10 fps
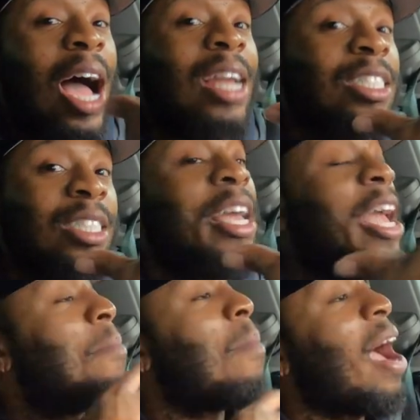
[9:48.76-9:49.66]
honest,
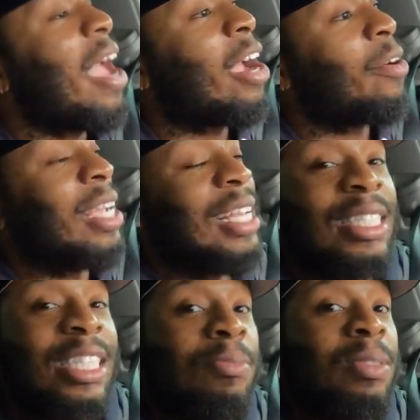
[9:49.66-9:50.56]
in my area, it
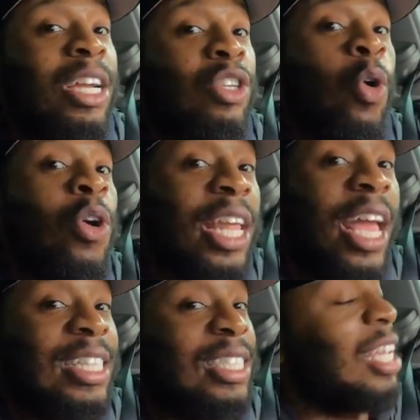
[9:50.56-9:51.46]
seems like
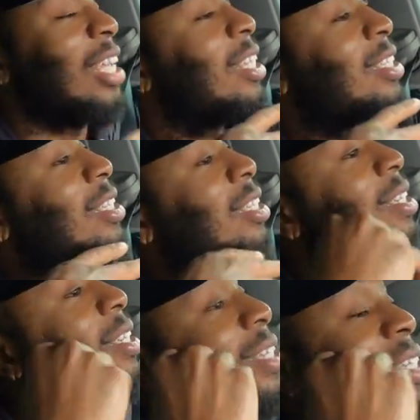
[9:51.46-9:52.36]
DoorDash is
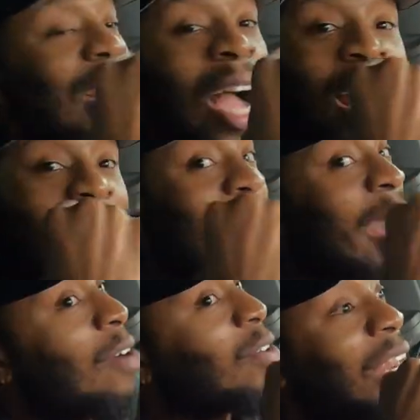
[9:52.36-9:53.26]
dying
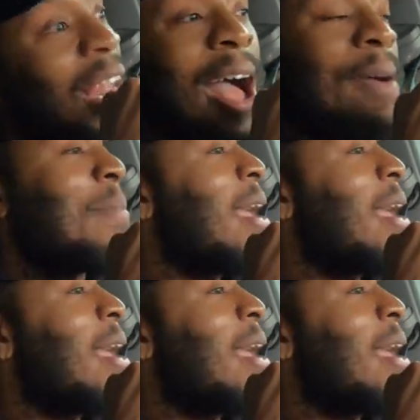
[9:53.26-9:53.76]
down a lot,